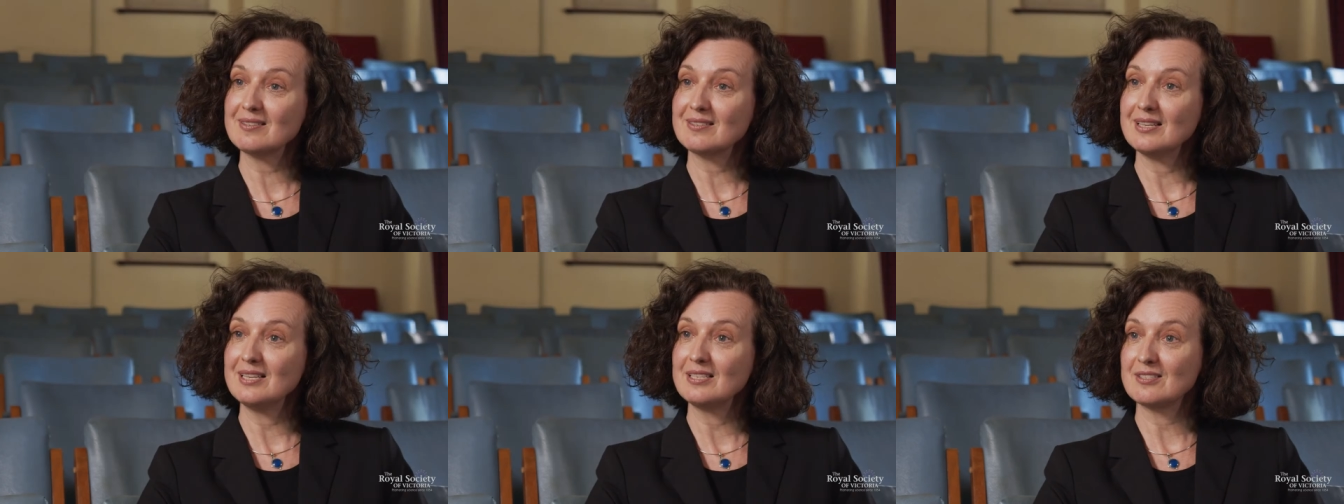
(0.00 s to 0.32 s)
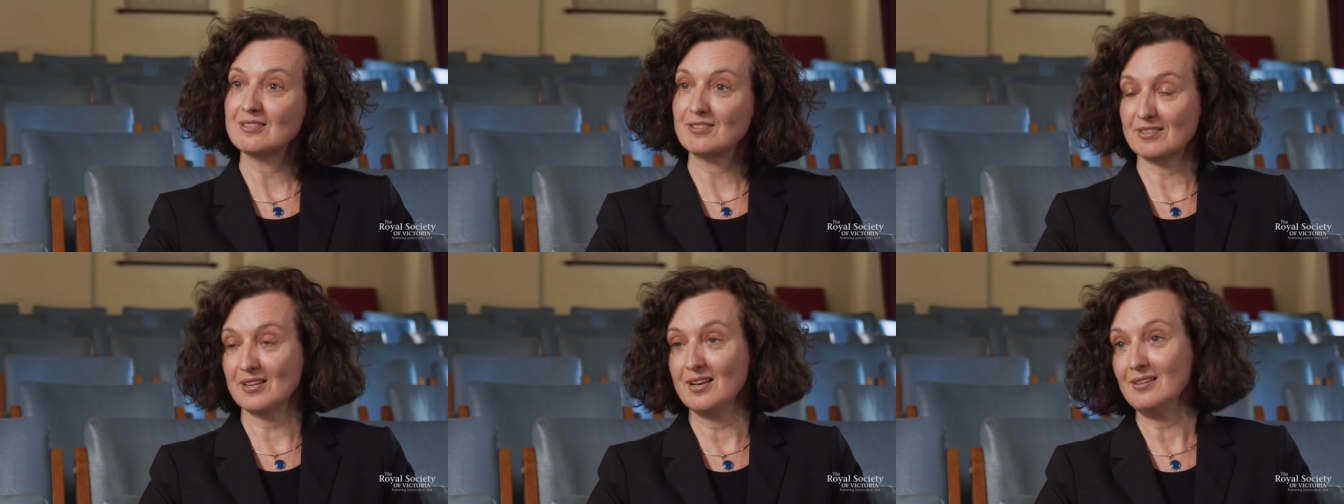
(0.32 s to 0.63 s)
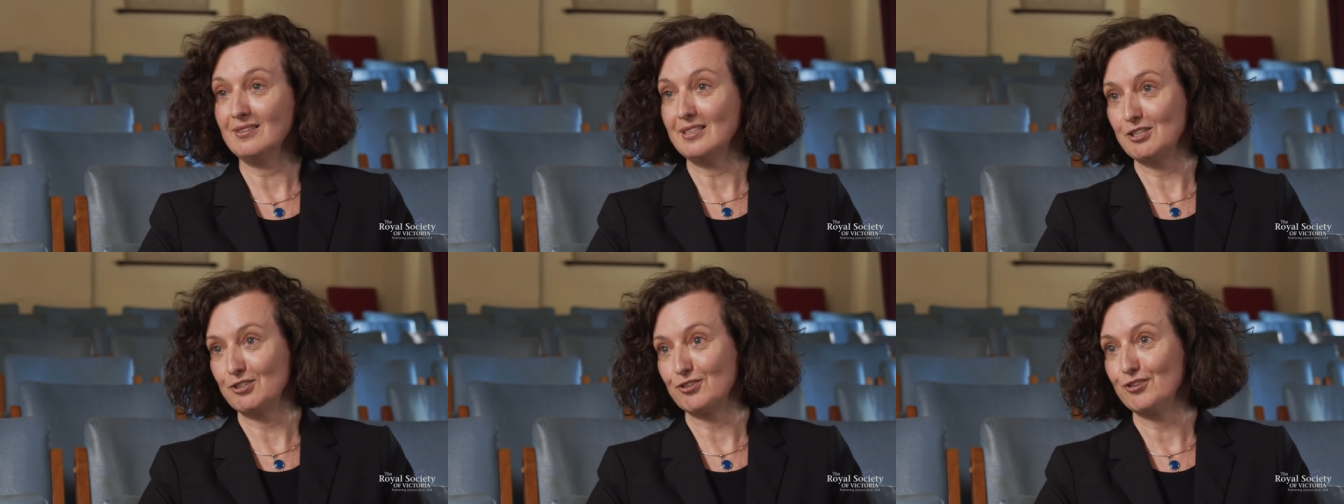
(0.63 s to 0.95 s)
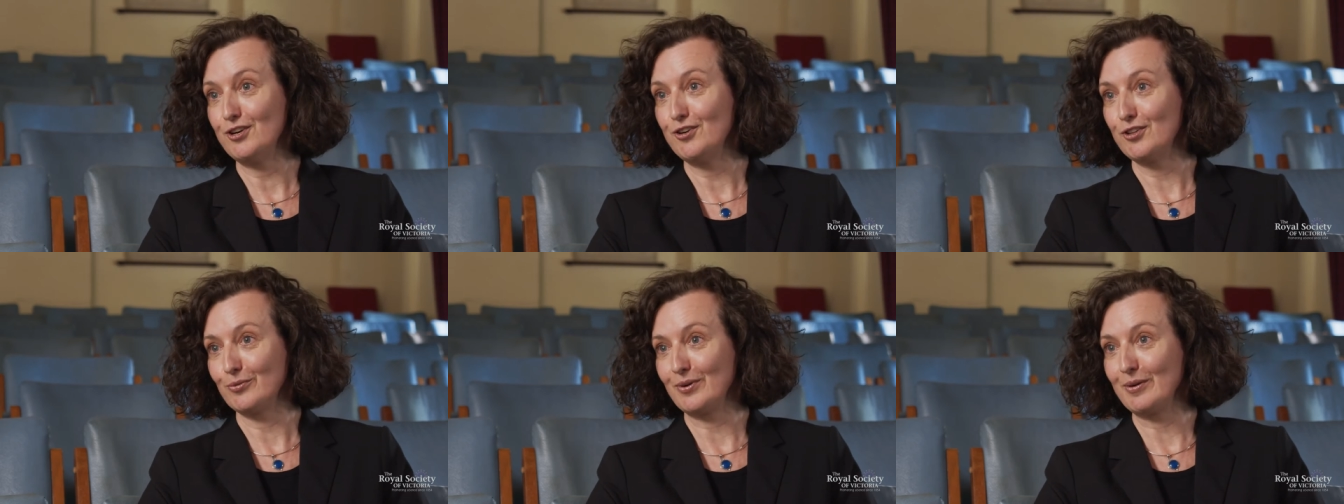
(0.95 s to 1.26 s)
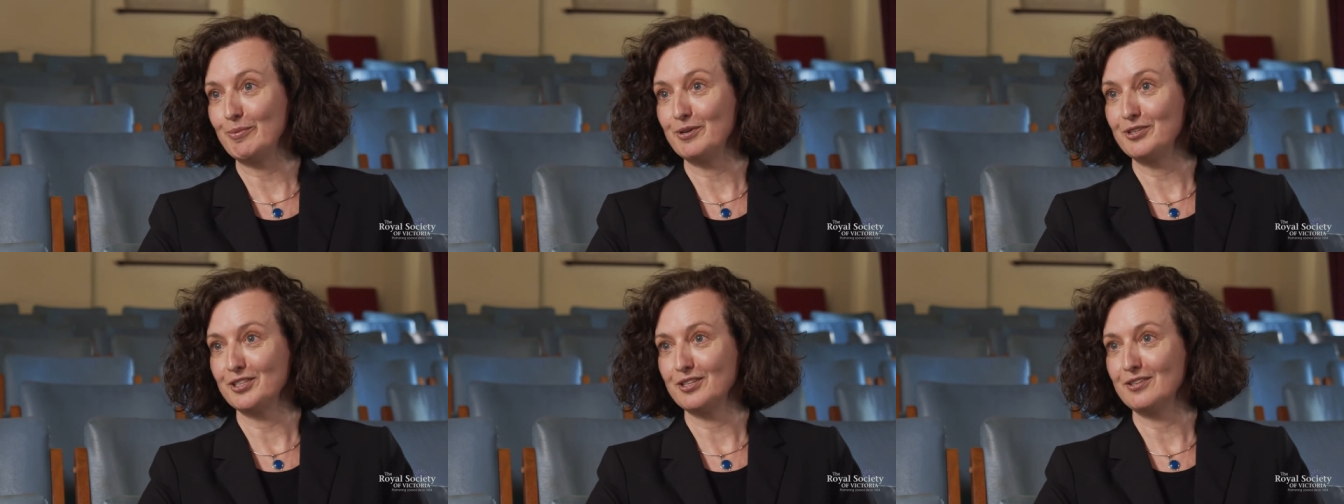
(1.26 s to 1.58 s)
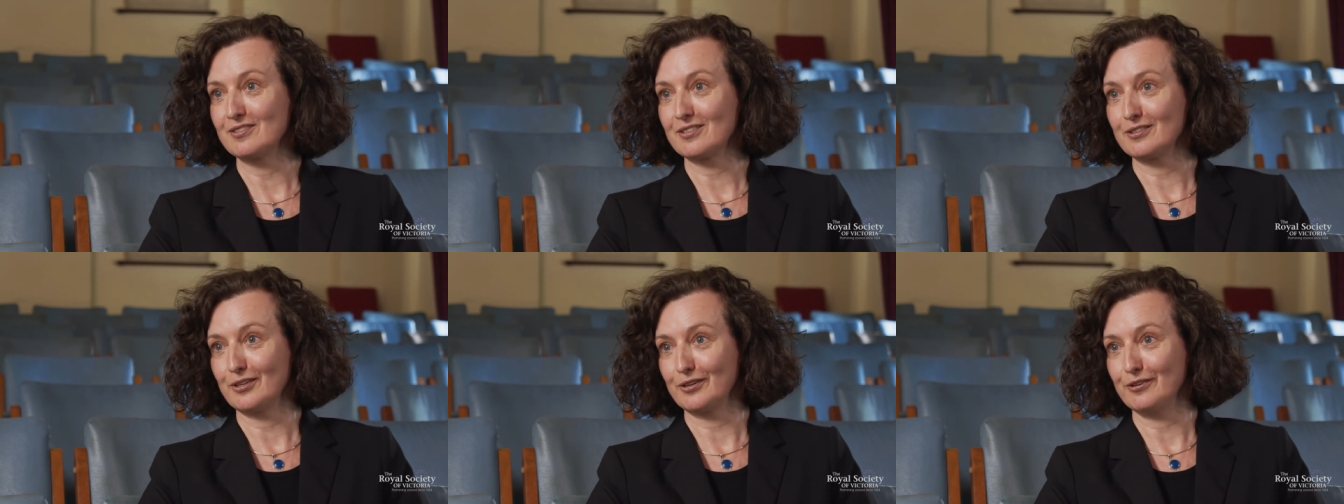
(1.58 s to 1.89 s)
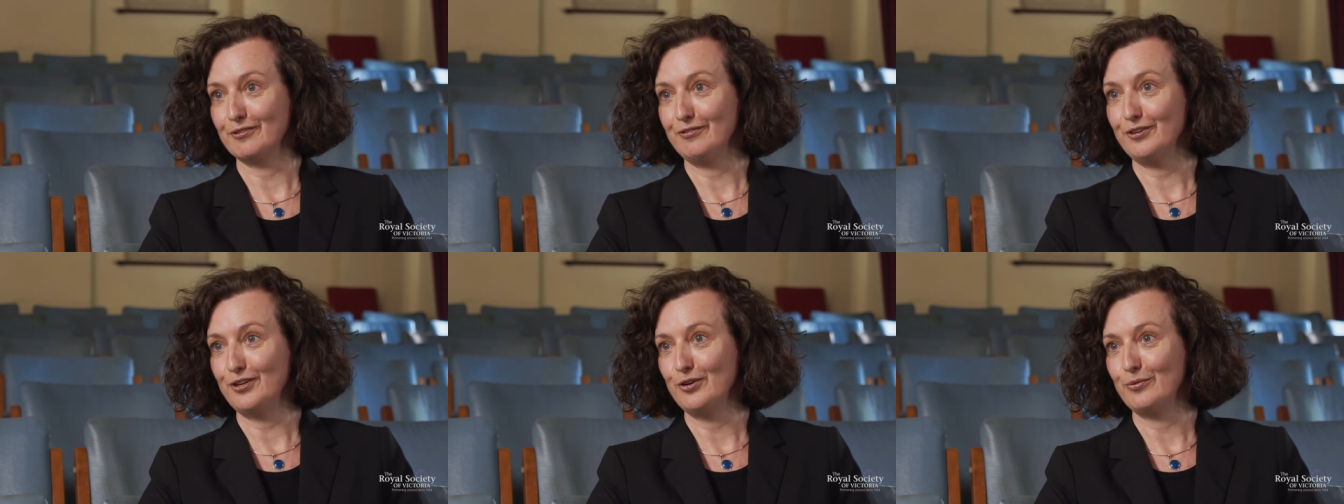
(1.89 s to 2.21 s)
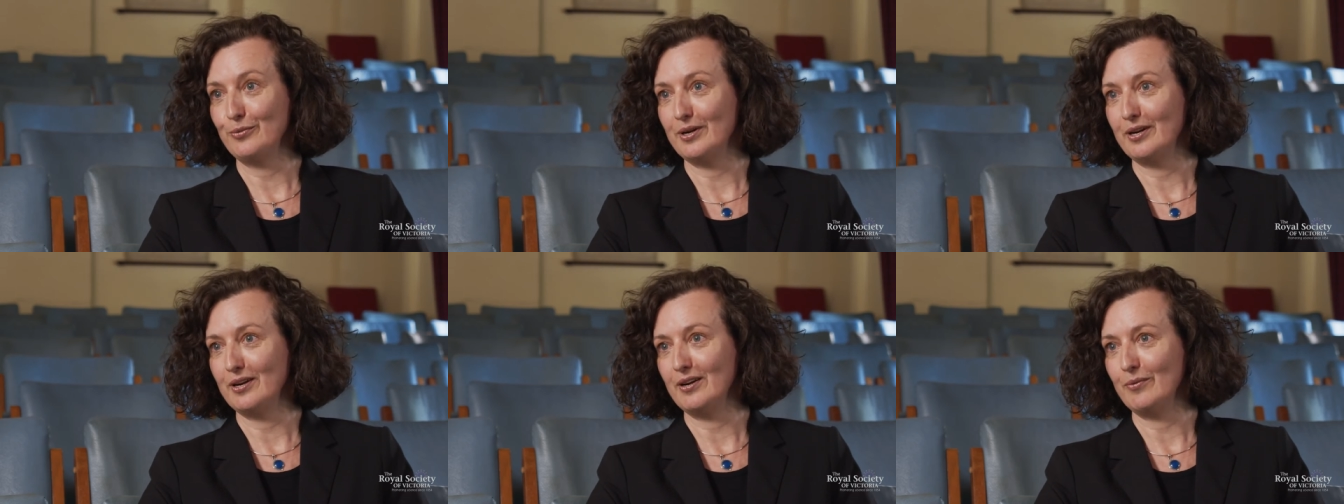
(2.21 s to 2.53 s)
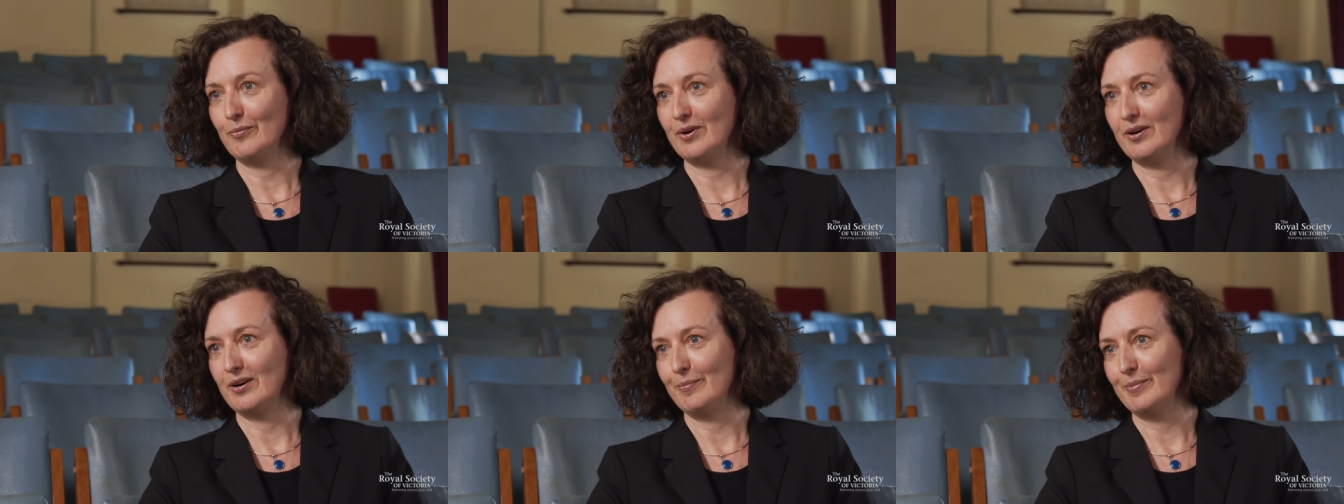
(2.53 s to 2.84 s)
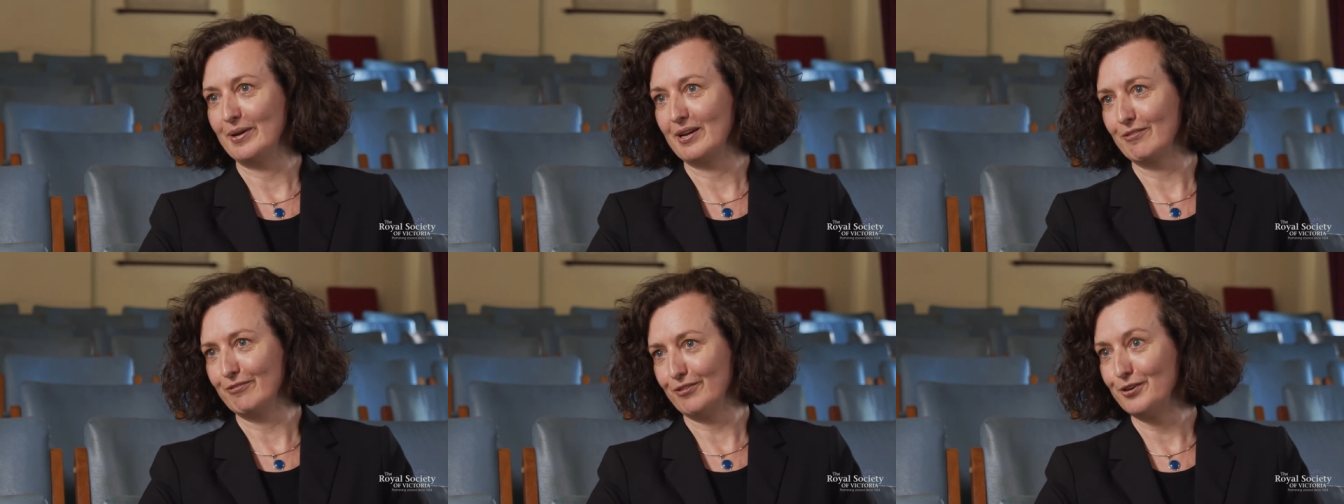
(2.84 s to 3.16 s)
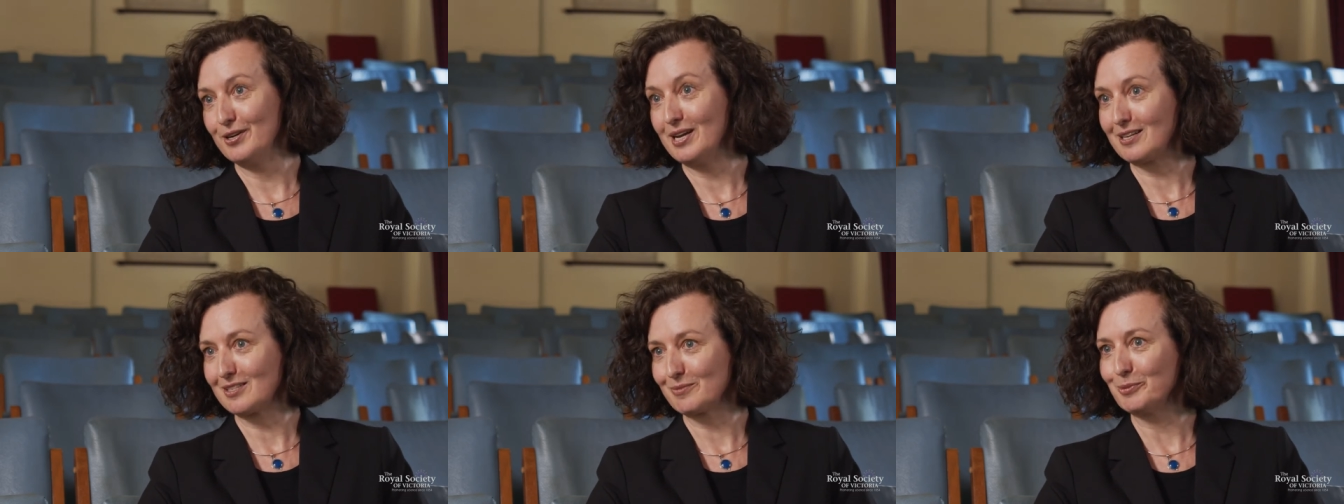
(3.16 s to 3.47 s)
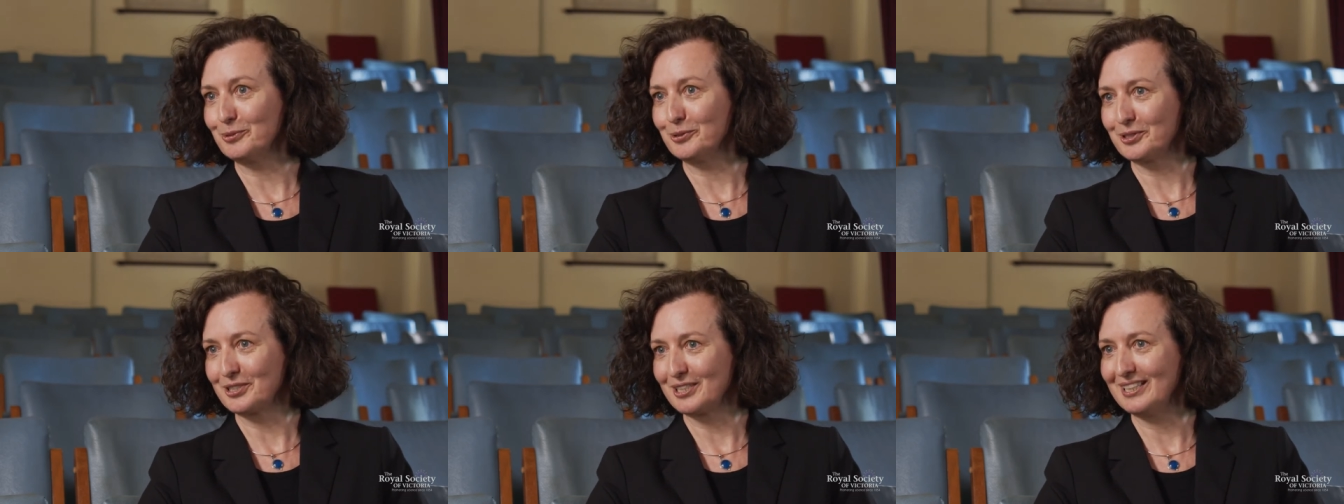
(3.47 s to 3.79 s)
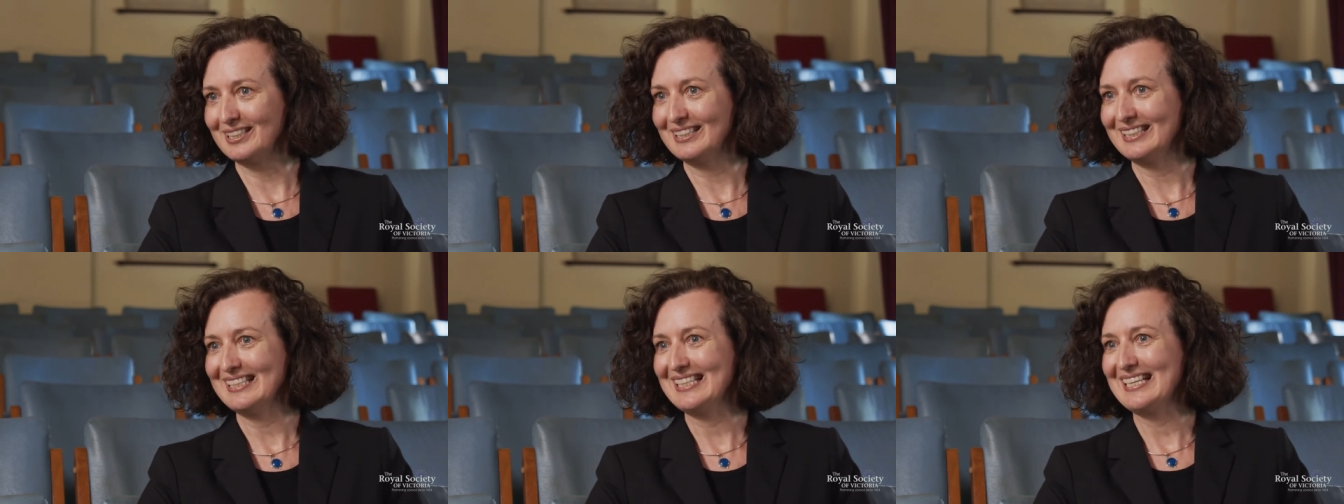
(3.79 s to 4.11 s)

It's certainly true that we produce a lot of food. We're a big food exporter.